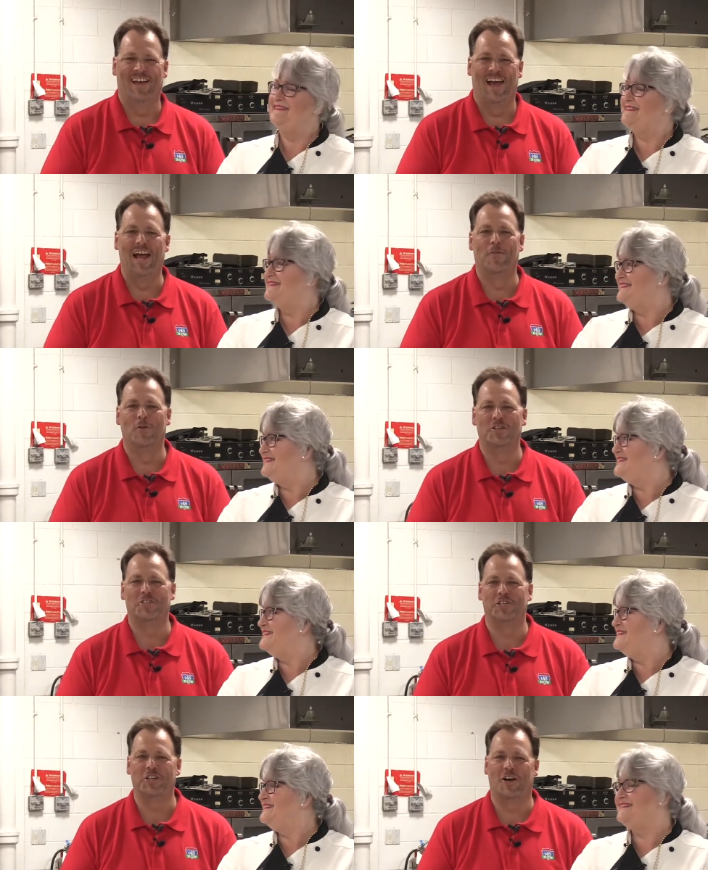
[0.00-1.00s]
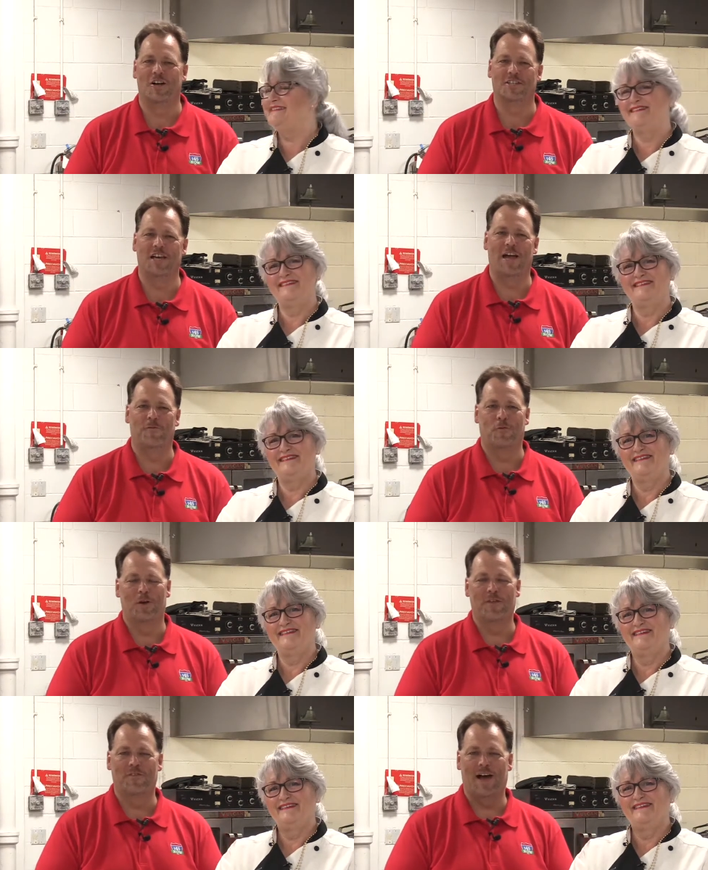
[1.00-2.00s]
Speaker 1: Hey everyone, TJ Aulds,
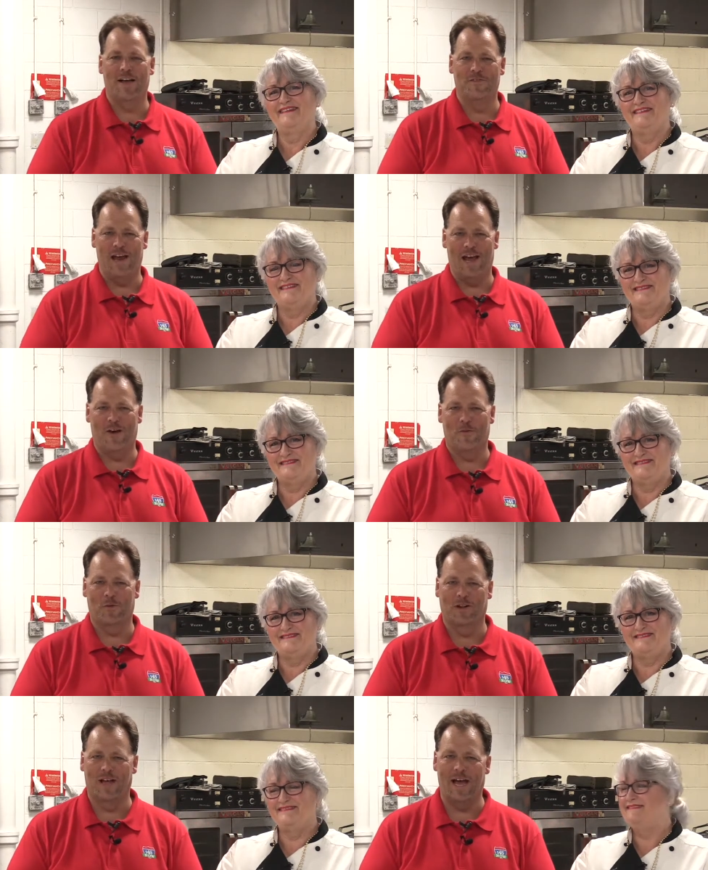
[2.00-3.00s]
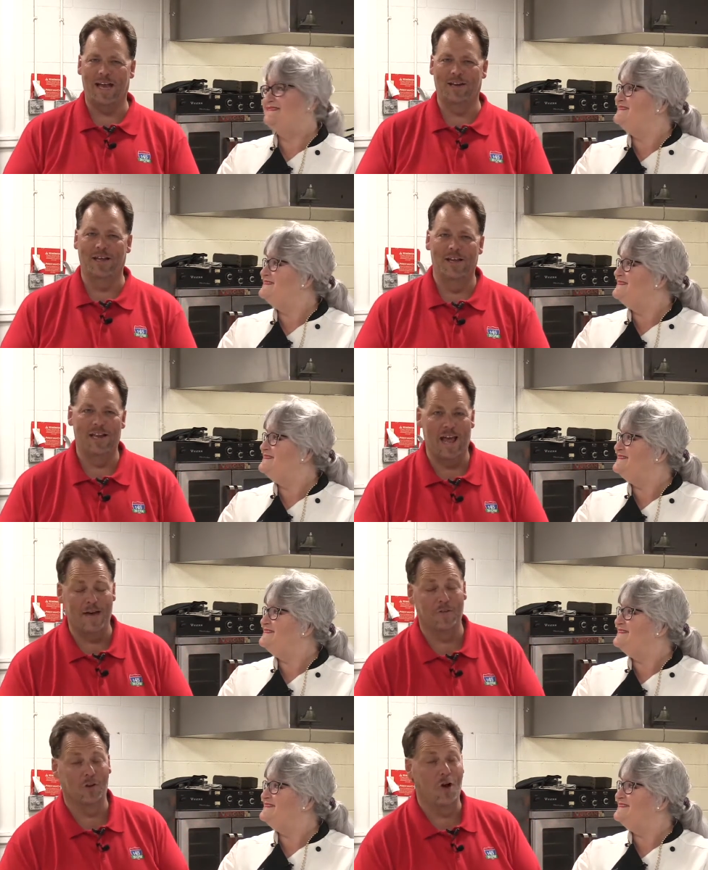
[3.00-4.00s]
I-45 Now. We're glad to
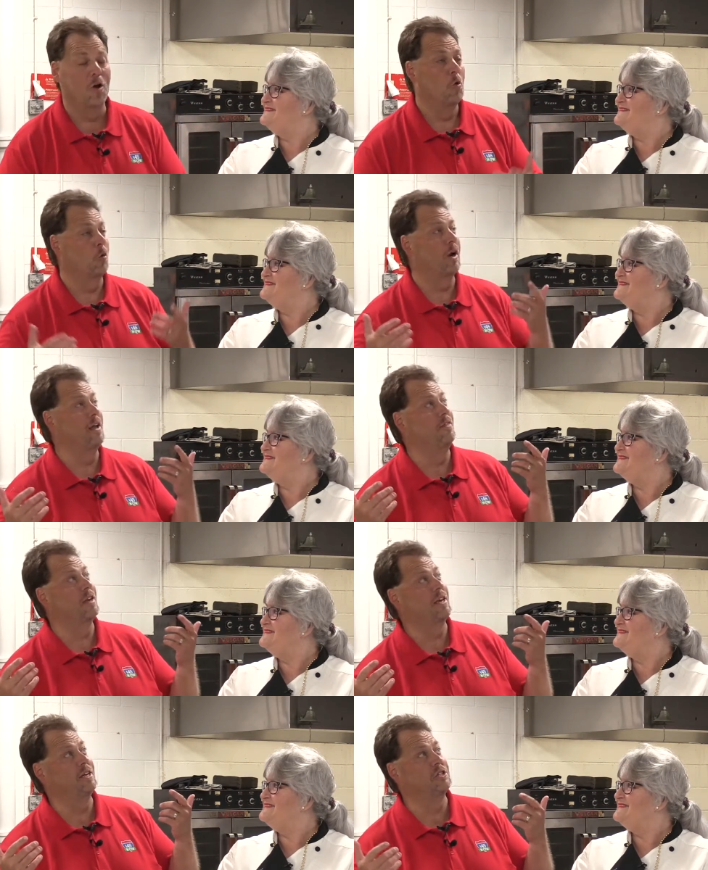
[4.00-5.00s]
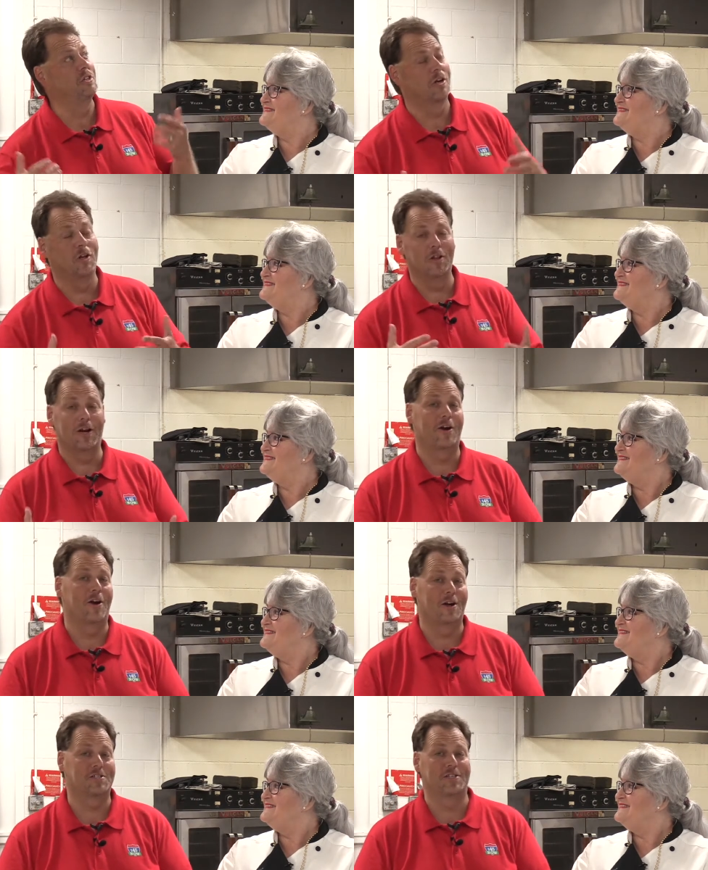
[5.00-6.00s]
have you along. We're in the kitchen, the Culinary
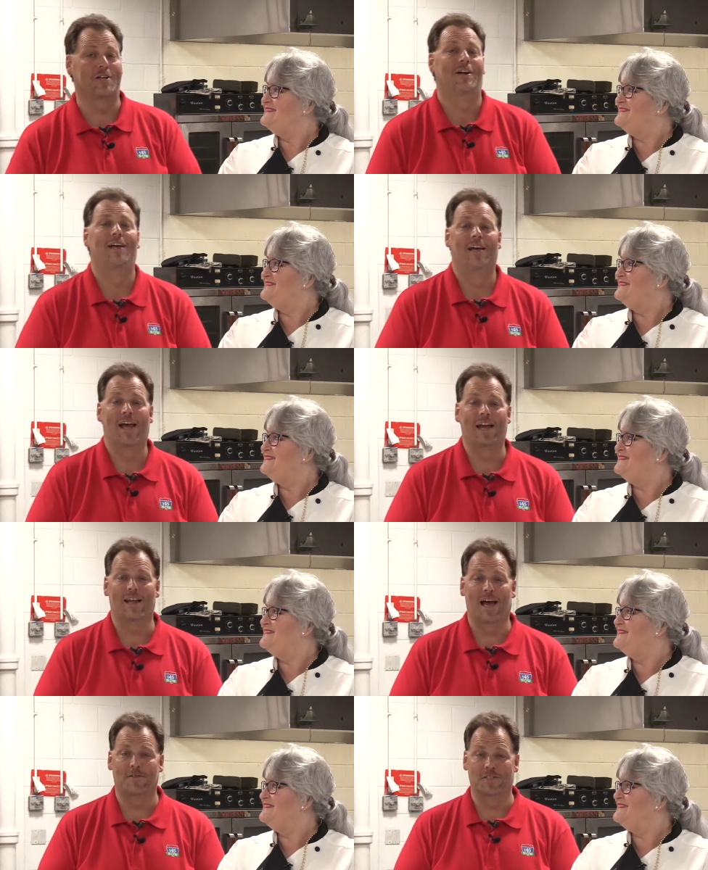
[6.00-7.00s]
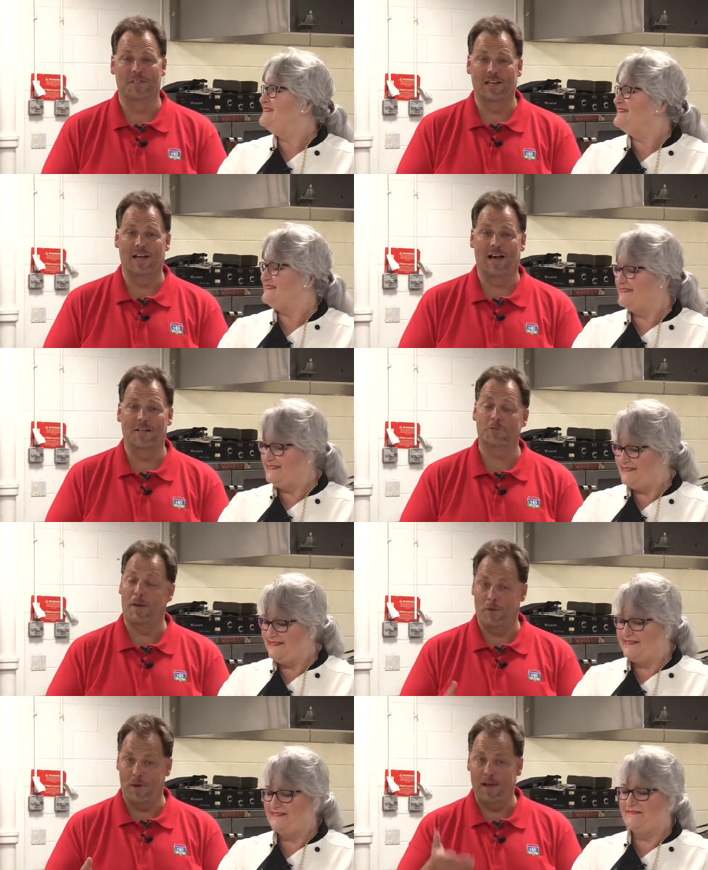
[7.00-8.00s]
Arts Center at Galveston College.
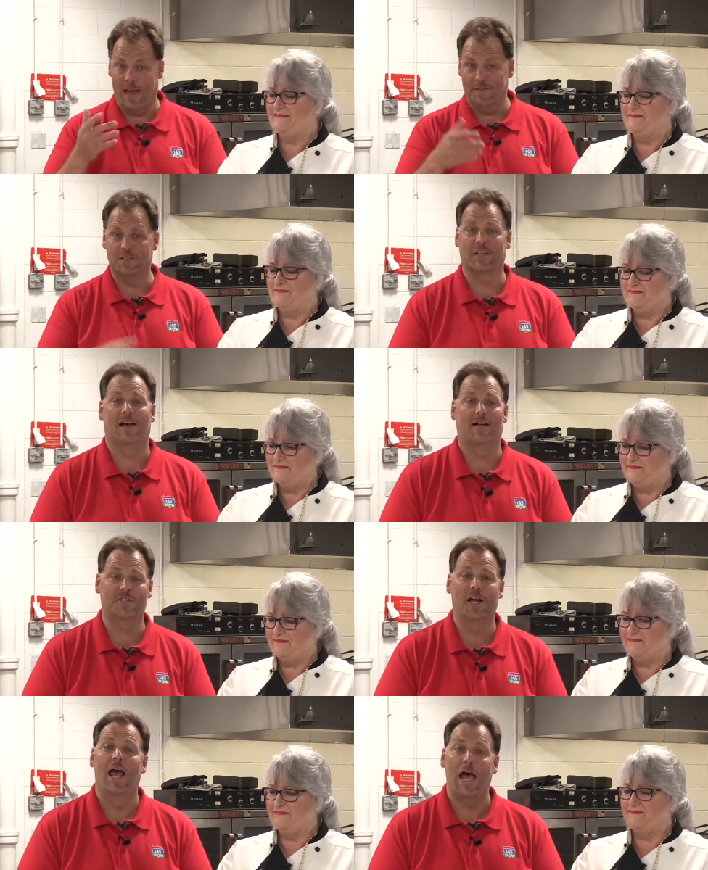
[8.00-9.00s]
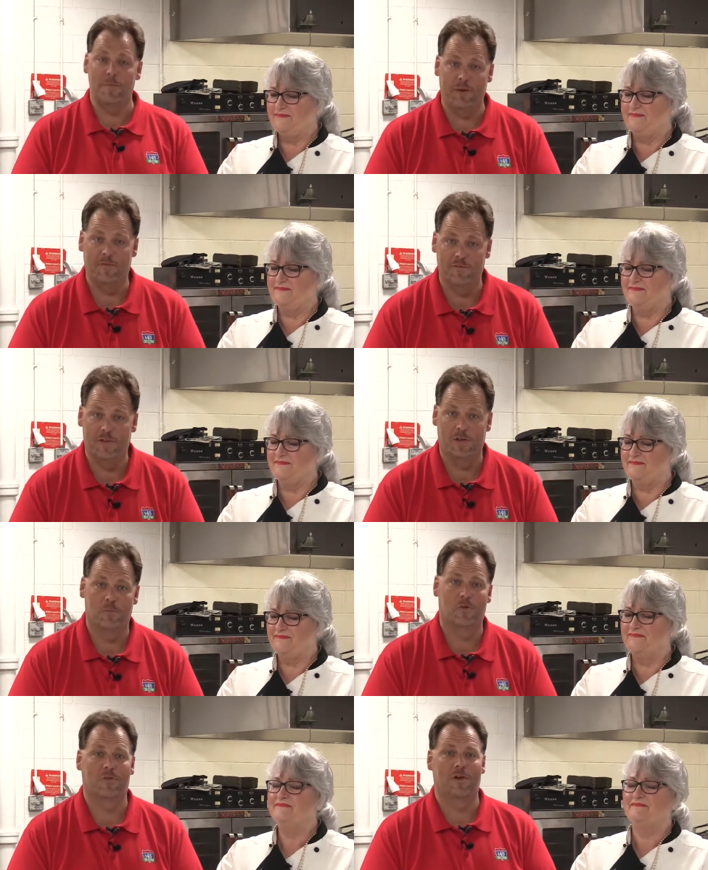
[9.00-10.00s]
By the way, Galveston College, happy 50th
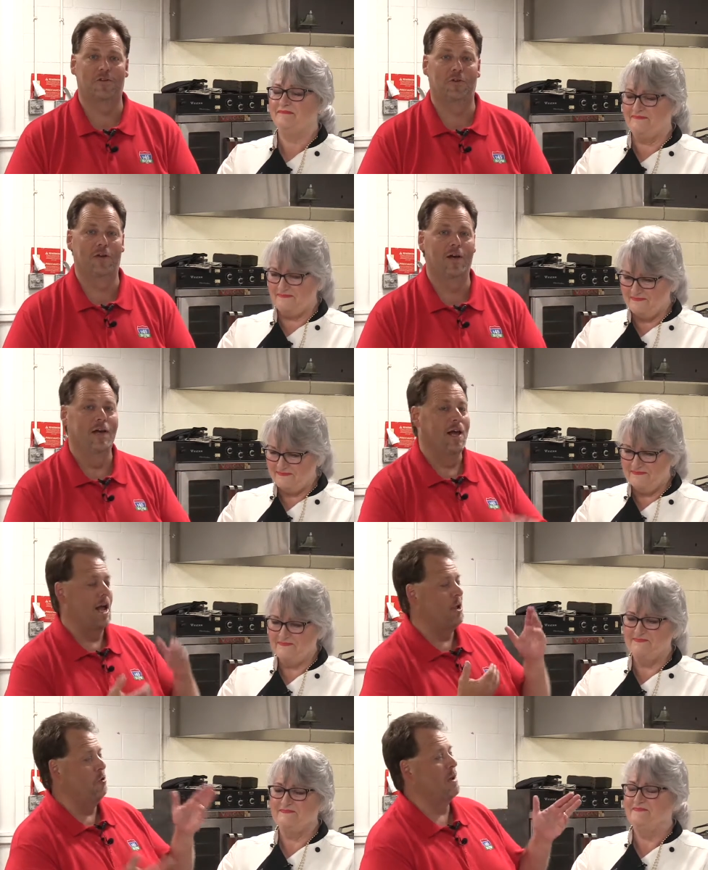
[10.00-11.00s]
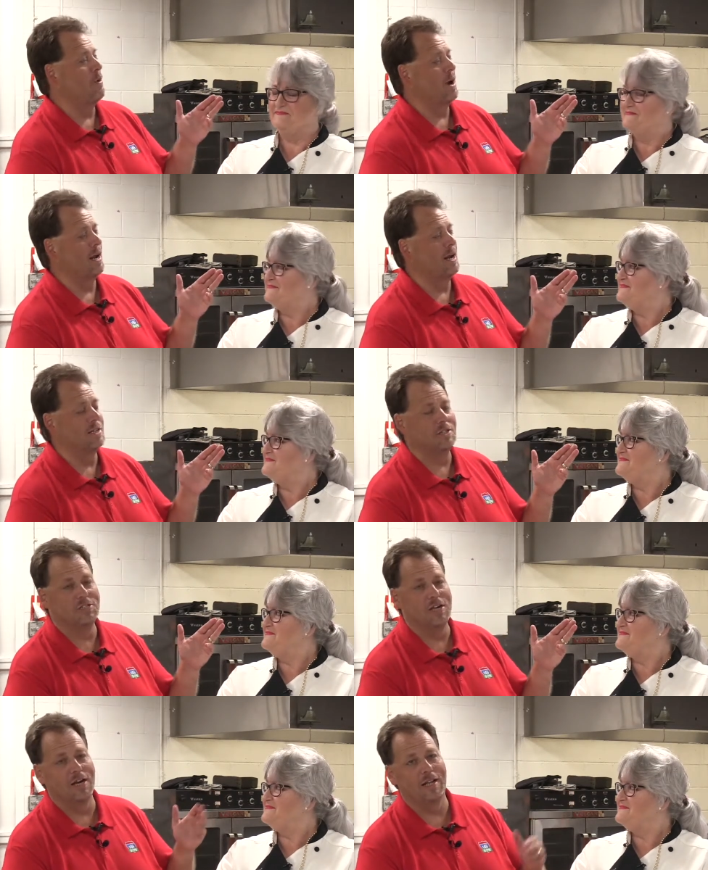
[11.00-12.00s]
birthday to you. And you may recognize
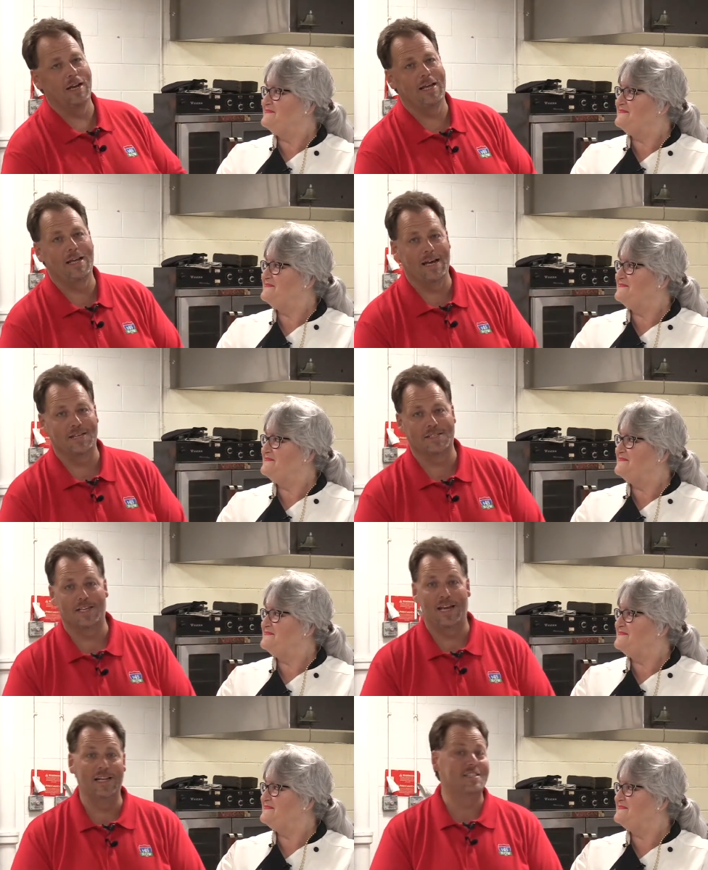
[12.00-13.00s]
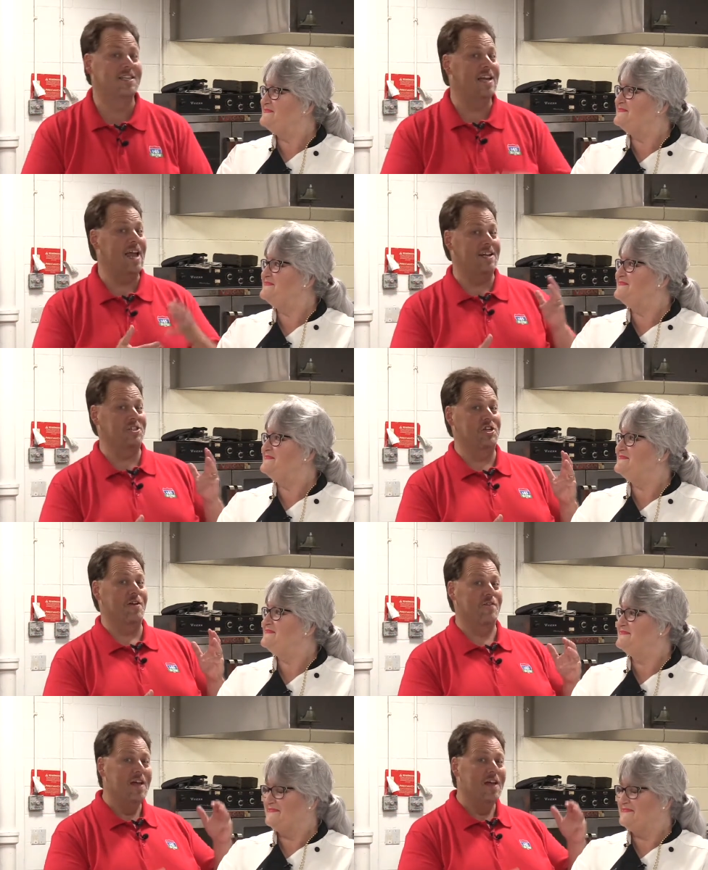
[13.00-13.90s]
this young lady. Yes, it is the Nana Chef,